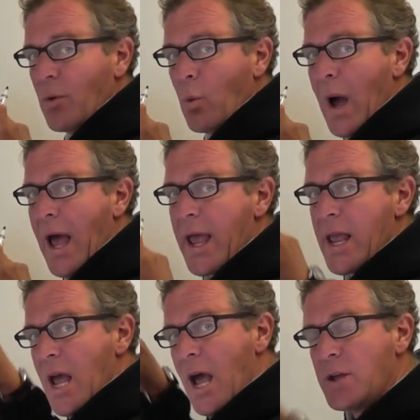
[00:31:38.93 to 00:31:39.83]

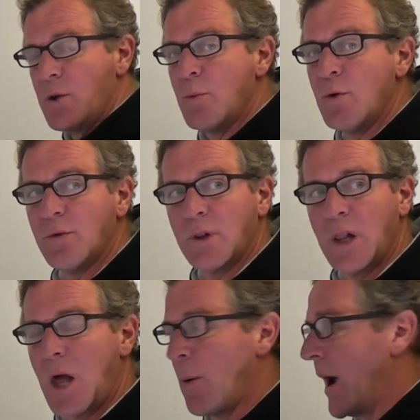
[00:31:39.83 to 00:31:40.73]
away and you move
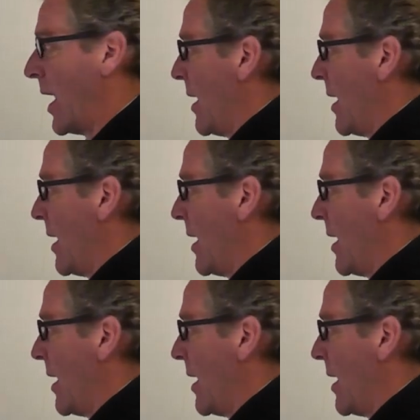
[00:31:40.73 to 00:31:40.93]
lower,